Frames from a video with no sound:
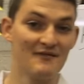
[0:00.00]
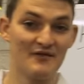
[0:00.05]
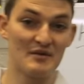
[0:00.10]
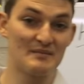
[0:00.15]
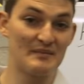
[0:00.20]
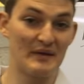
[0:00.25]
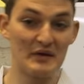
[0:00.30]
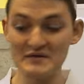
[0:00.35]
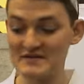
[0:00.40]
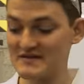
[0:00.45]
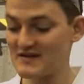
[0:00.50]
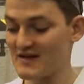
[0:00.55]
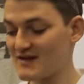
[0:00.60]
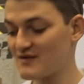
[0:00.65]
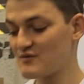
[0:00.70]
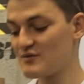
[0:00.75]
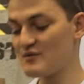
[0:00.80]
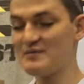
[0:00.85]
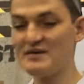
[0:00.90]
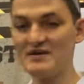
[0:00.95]
of our belt
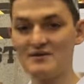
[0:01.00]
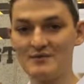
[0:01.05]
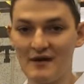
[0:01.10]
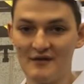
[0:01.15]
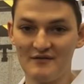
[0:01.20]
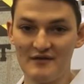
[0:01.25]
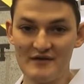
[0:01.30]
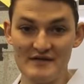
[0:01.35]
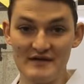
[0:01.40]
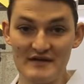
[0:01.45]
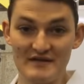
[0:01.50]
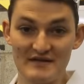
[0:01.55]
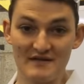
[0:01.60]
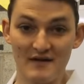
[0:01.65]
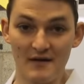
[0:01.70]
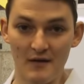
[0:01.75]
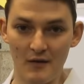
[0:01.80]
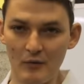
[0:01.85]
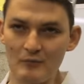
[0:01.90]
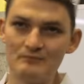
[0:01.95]
sander would be a relevant thing to
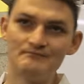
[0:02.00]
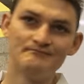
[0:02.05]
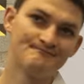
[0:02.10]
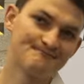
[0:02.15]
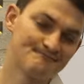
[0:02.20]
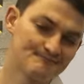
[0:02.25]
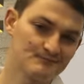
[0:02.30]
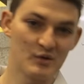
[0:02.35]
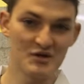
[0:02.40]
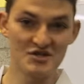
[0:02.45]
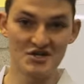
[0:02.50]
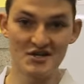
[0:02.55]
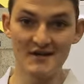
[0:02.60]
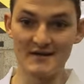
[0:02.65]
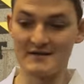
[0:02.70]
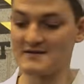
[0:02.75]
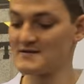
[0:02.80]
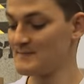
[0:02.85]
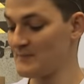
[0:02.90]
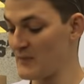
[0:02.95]
know, which it
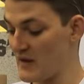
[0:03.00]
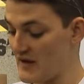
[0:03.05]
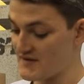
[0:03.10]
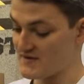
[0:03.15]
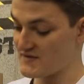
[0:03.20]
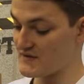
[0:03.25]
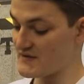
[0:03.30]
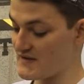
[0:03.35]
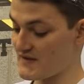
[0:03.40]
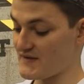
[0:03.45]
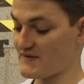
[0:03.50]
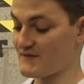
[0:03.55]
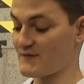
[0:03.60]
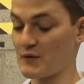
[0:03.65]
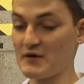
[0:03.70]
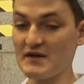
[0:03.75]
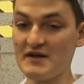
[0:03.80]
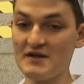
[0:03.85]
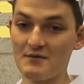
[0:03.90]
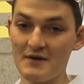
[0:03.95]
is. So this is
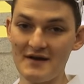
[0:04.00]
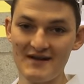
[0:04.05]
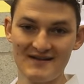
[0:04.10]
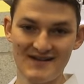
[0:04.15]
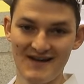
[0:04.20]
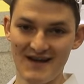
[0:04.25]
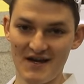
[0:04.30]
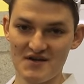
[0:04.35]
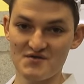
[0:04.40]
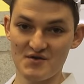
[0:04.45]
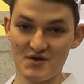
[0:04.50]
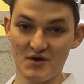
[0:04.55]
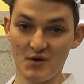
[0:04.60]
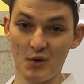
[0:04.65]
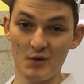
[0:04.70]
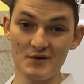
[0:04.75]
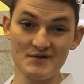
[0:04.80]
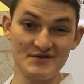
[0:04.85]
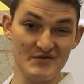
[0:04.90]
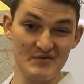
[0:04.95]
40 grit, extra
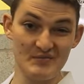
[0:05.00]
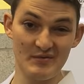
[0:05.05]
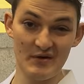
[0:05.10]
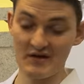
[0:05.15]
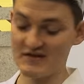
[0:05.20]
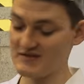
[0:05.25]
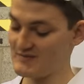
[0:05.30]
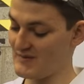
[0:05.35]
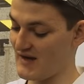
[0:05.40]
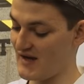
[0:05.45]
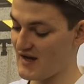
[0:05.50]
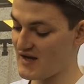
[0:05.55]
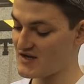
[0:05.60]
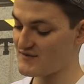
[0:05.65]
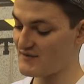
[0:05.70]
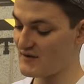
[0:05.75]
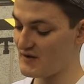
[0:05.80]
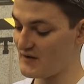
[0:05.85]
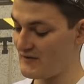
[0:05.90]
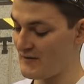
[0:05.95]
coarse to approximate
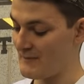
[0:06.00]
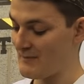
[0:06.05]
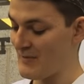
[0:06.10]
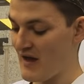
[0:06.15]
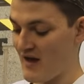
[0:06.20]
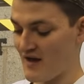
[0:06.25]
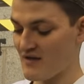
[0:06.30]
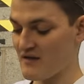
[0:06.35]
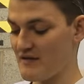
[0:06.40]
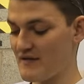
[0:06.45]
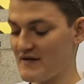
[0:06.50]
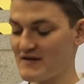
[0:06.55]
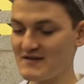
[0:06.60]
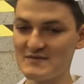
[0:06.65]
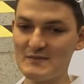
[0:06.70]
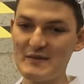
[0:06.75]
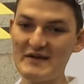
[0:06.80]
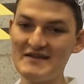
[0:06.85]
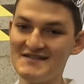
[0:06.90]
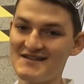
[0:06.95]
asphalt, and the thing
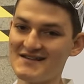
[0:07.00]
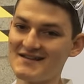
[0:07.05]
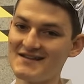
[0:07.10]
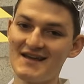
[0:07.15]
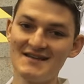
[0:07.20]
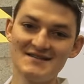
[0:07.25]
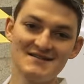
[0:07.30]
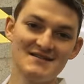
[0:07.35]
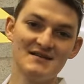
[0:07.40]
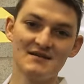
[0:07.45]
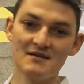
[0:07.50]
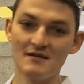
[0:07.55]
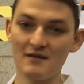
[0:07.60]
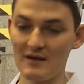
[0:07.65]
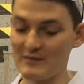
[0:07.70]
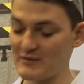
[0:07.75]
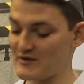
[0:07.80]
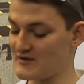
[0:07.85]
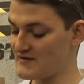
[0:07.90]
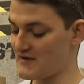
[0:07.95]
spins at 19
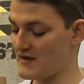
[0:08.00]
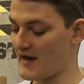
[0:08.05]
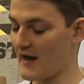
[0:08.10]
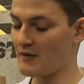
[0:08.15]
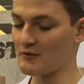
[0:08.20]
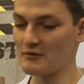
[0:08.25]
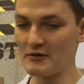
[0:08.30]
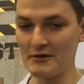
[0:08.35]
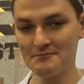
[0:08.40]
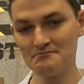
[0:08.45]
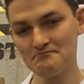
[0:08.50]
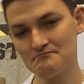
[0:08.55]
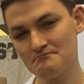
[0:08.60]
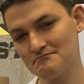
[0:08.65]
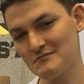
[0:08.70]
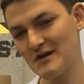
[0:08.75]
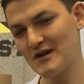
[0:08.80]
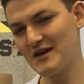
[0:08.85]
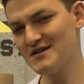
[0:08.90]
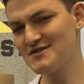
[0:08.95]
kilometers an hour.
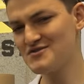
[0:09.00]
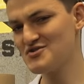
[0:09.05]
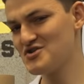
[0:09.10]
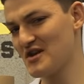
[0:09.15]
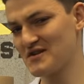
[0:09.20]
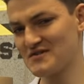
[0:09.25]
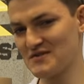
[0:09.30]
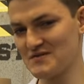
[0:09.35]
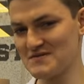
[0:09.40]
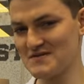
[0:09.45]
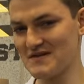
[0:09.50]
A nice gentle